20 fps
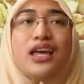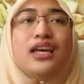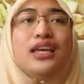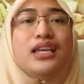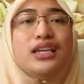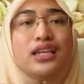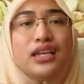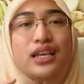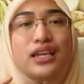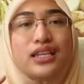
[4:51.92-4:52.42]

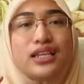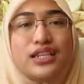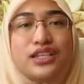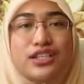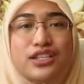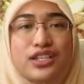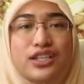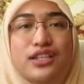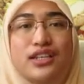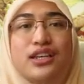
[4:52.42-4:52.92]
In
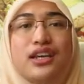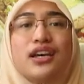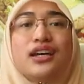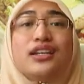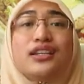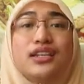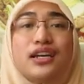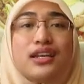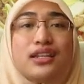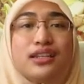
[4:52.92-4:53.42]
addition, a
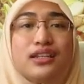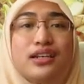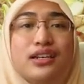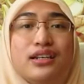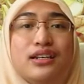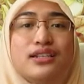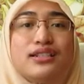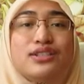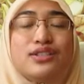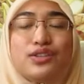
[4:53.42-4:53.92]
data
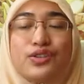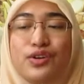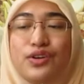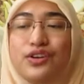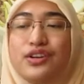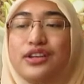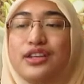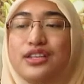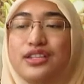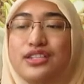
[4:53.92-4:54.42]
that's
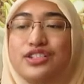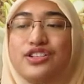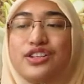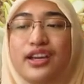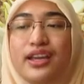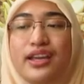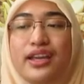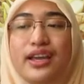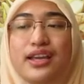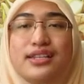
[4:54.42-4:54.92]
stored in
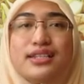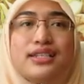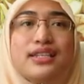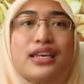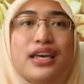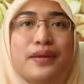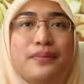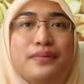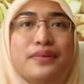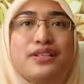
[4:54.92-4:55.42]
GIS
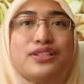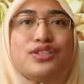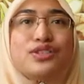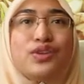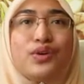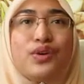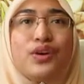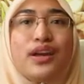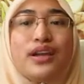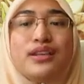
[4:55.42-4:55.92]
can be
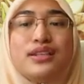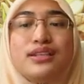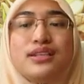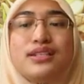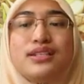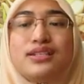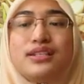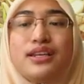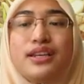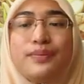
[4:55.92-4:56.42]
stored and
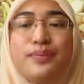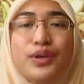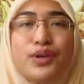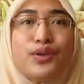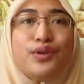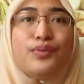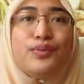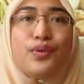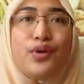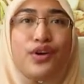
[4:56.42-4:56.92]

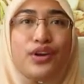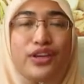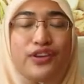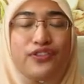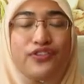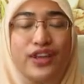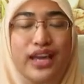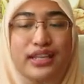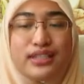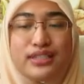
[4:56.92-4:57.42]
distributed more
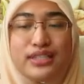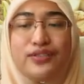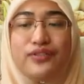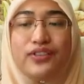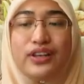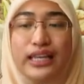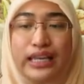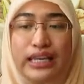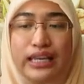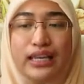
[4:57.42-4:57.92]

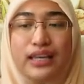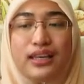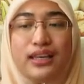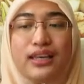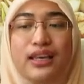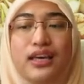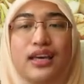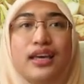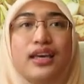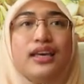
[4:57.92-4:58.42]
effectively.
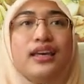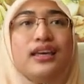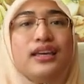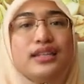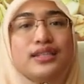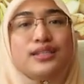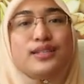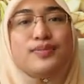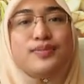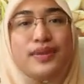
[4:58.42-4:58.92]

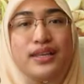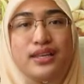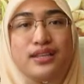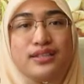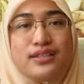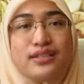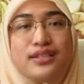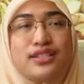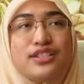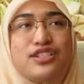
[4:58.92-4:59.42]
It
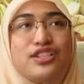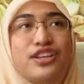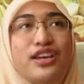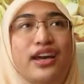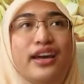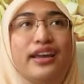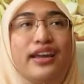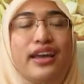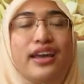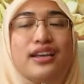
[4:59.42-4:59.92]
means
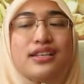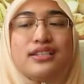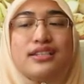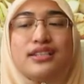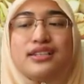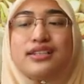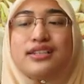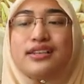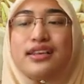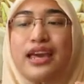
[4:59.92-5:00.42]
GIS
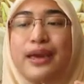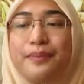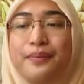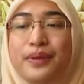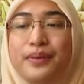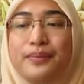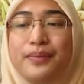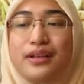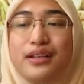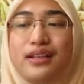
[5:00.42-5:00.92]
is
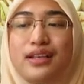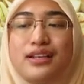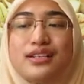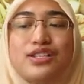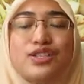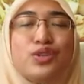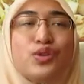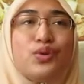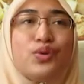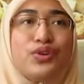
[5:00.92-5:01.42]
capable of
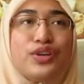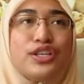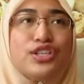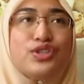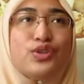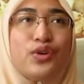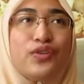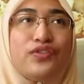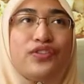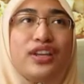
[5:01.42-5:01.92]
storage
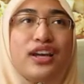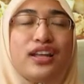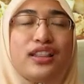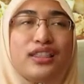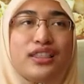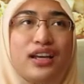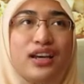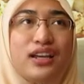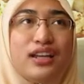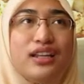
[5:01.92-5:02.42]
of
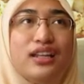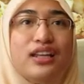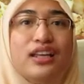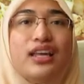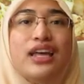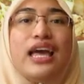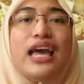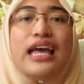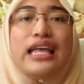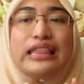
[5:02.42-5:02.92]
data
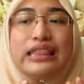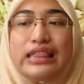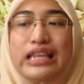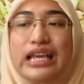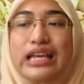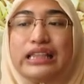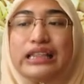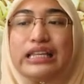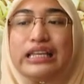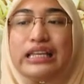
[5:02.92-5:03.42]

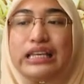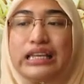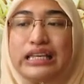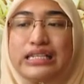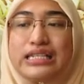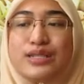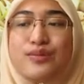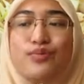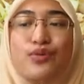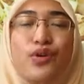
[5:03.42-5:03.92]
that
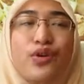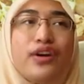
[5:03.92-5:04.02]
is more